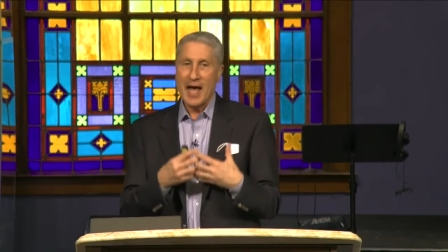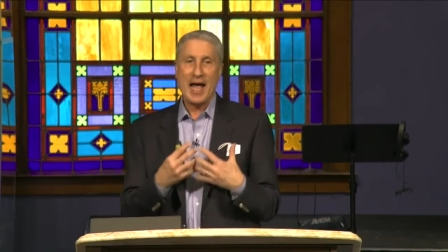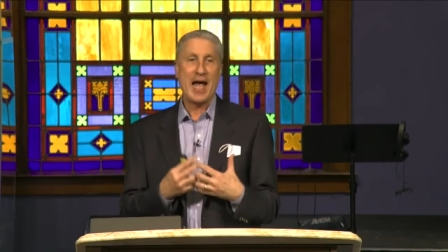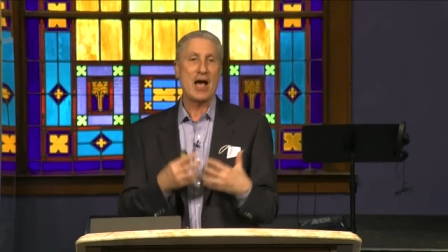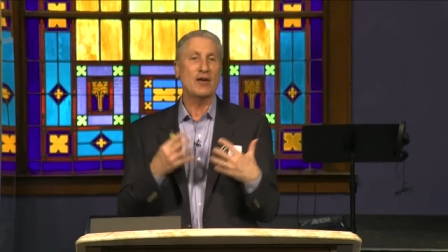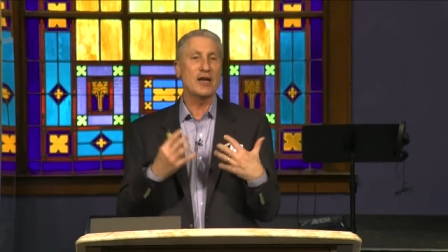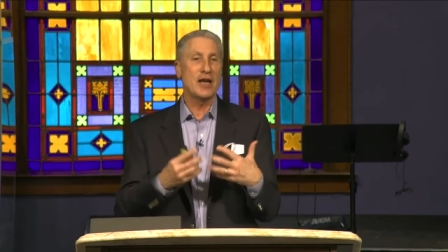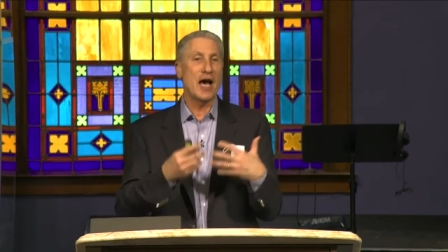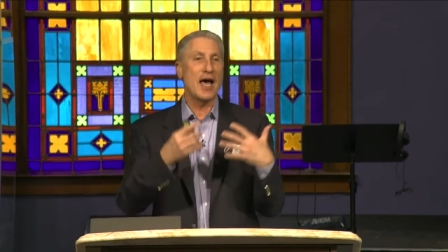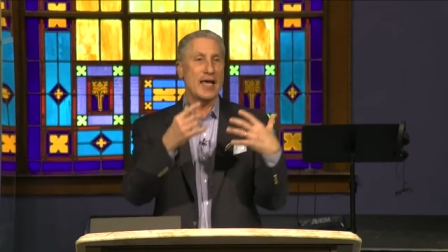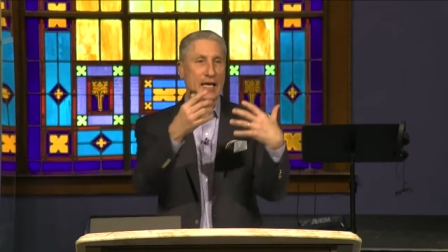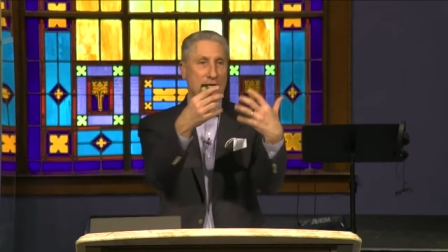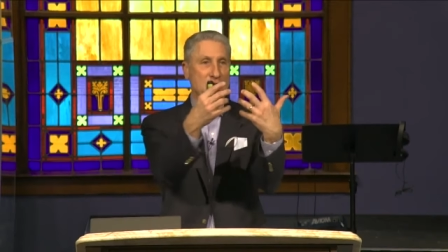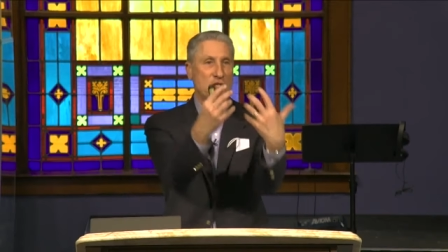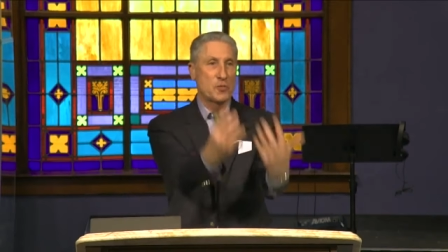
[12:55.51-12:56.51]
how did I
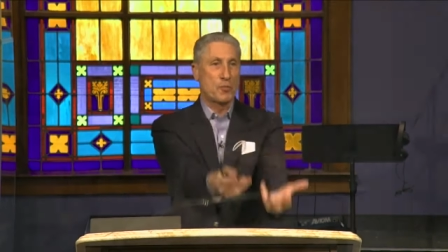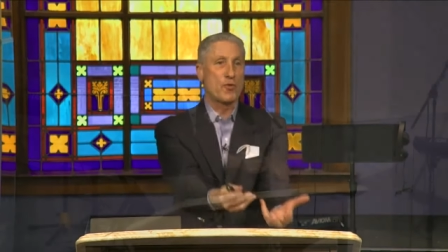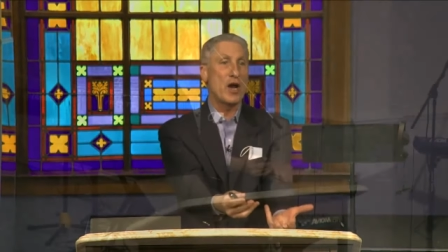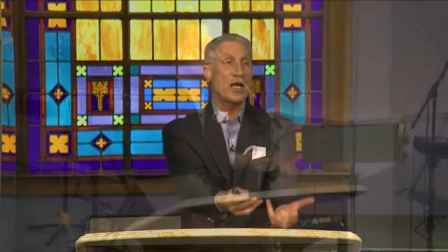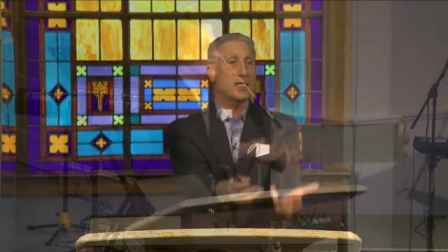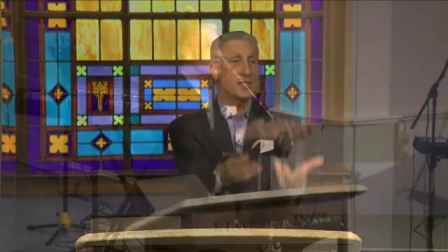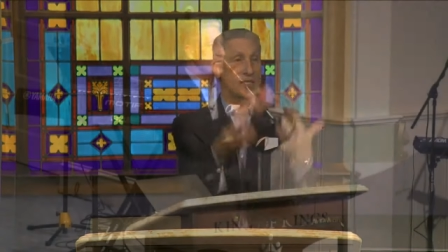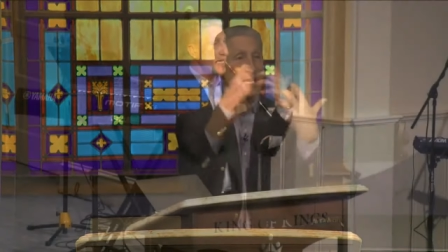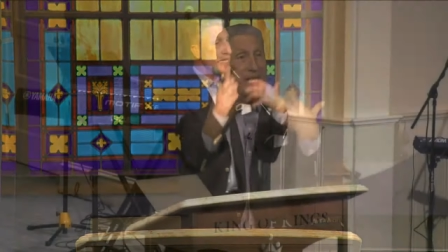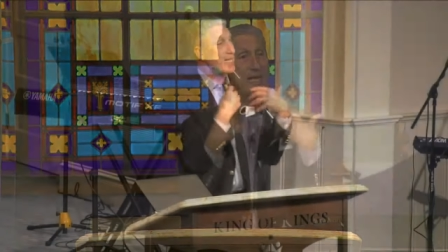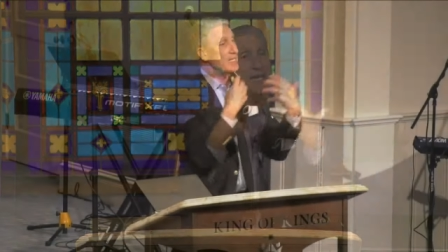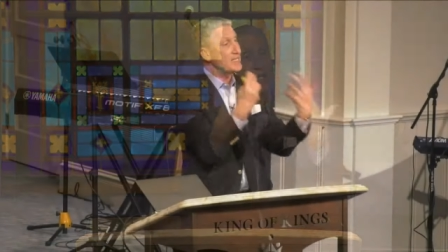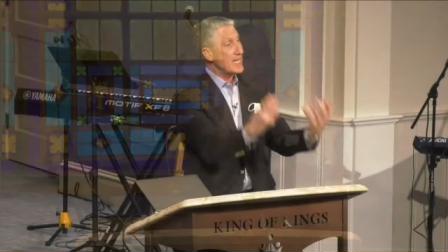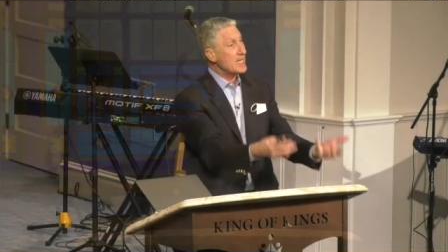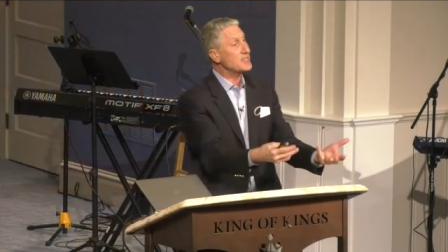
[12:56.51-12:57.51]
express
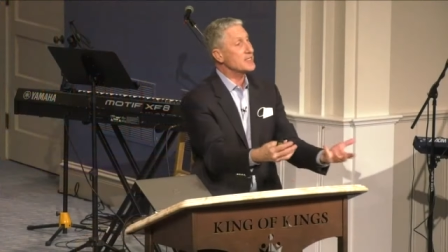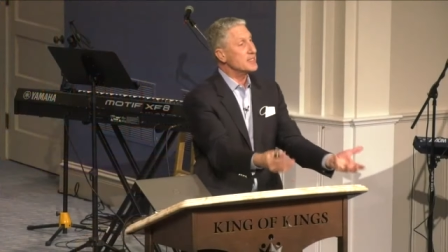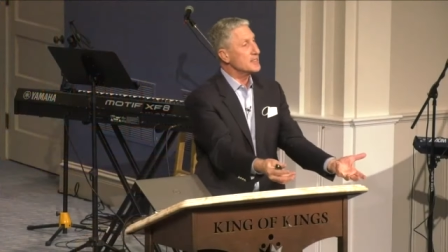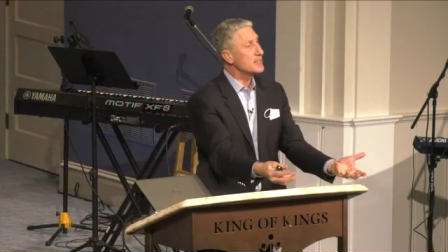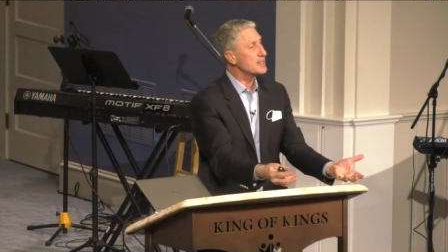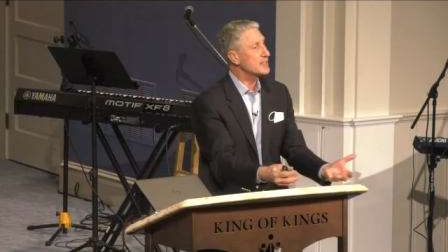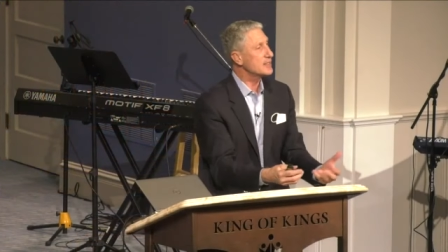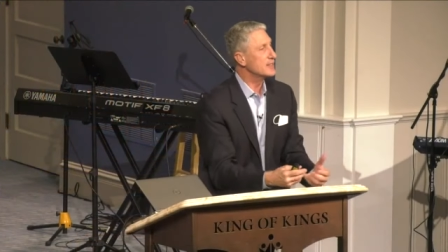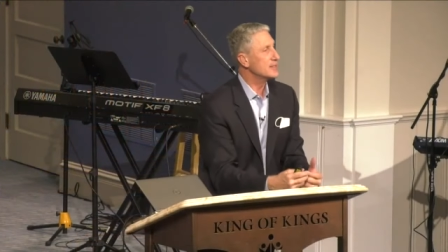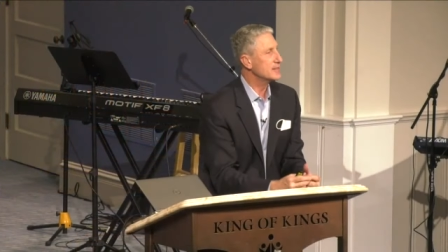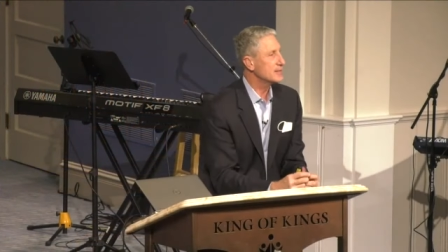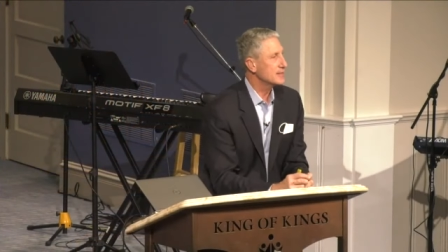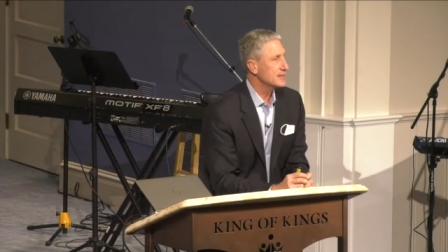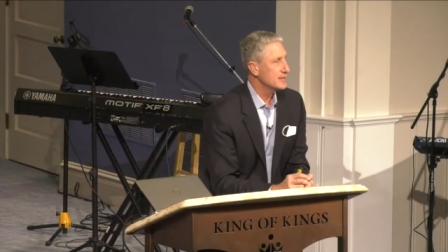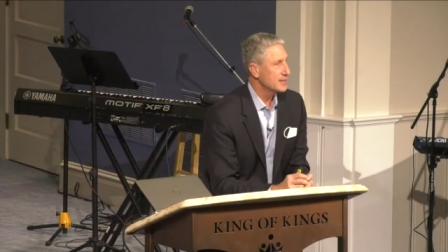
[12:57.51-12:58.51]
his essence
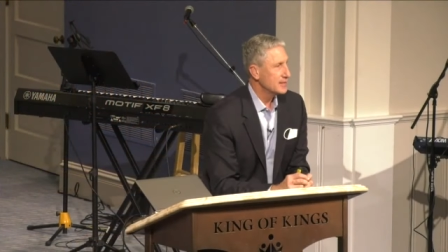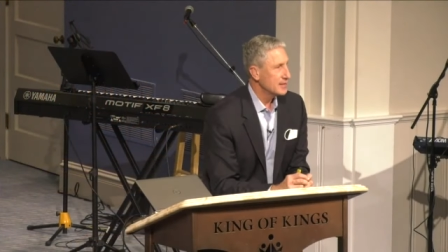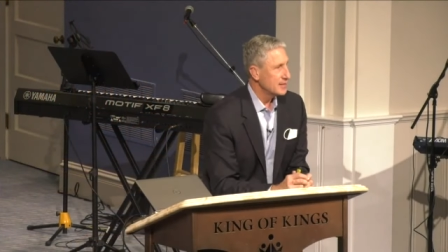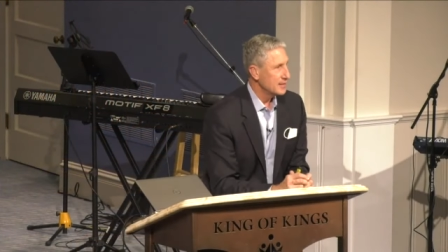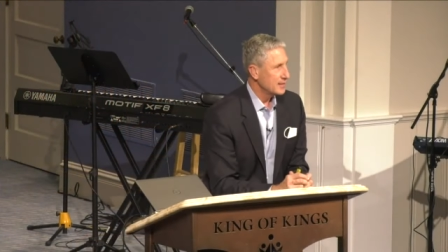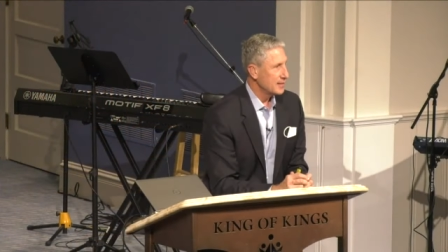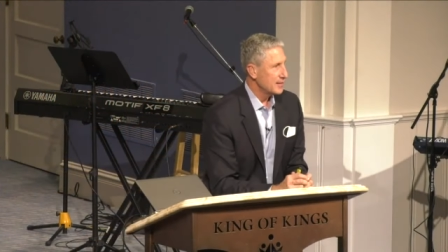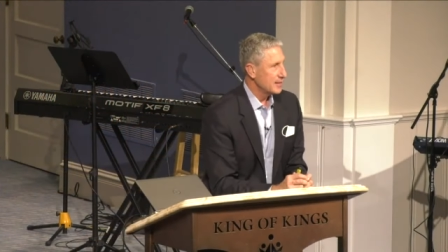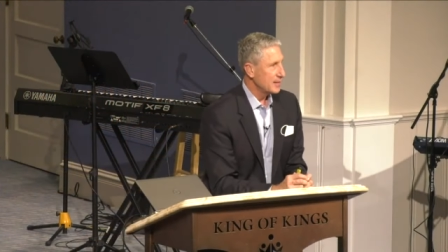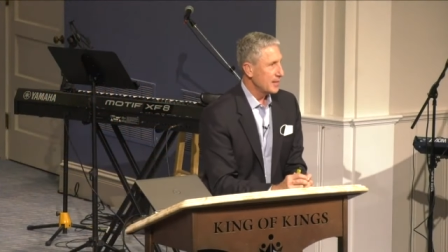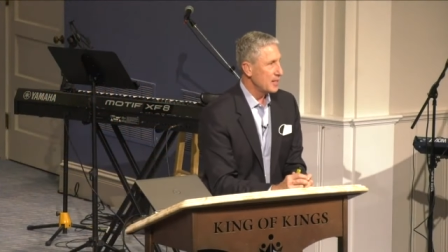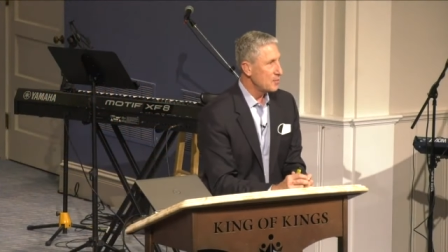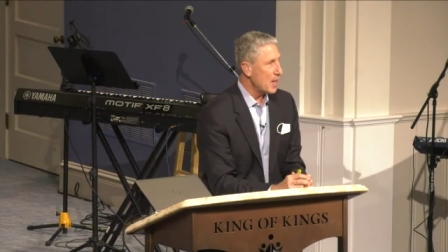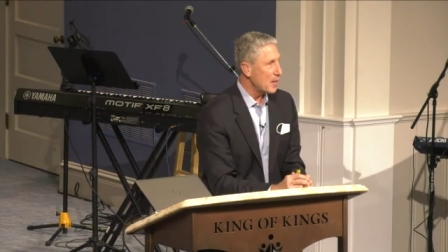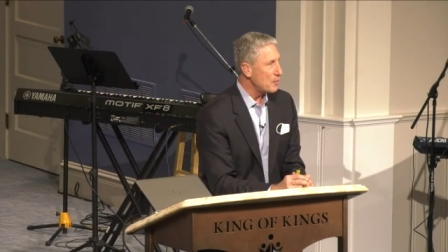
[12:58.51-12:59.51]

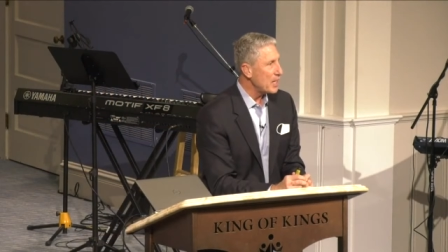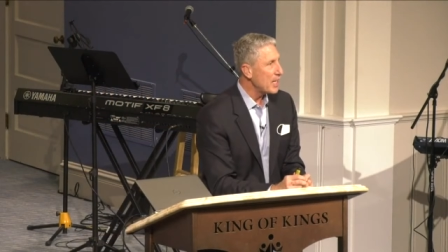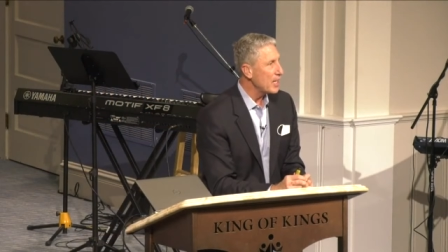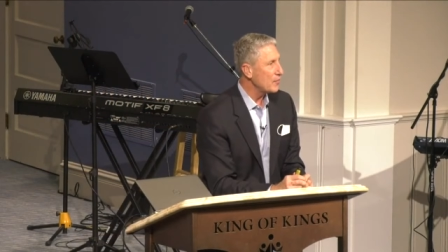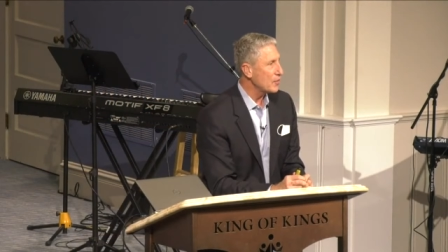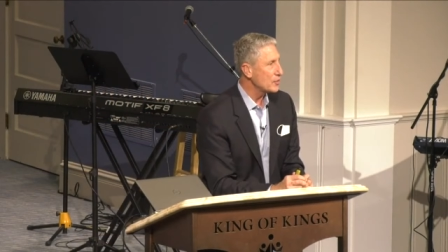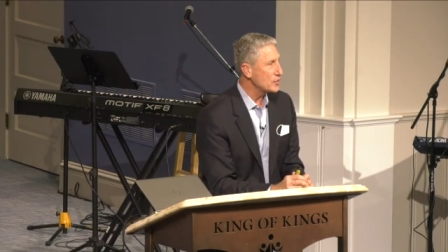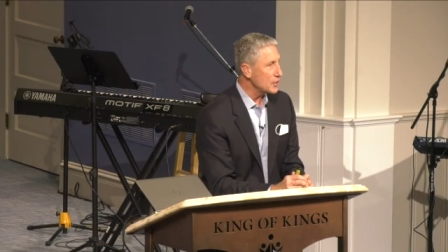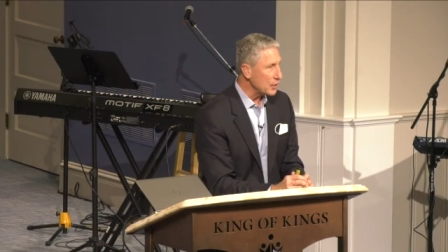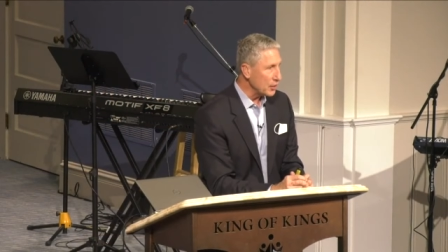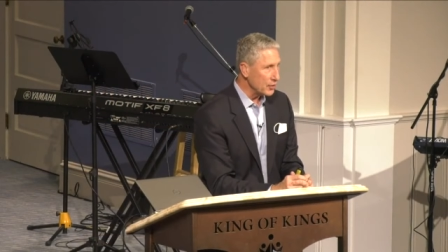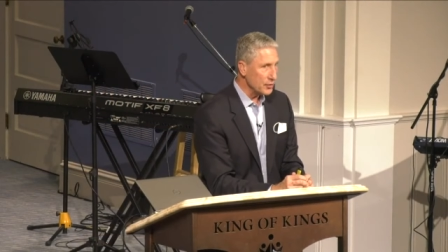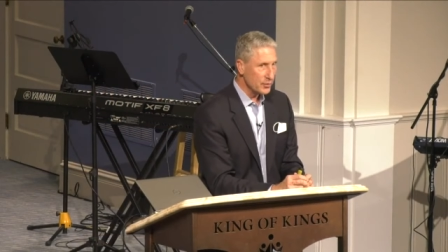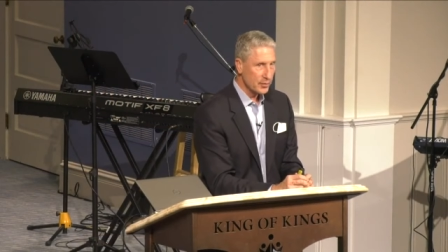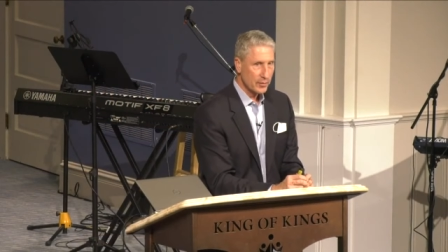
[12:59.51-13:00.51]
in my behavior to
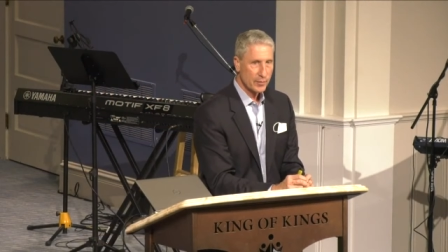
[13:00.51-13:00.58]
you?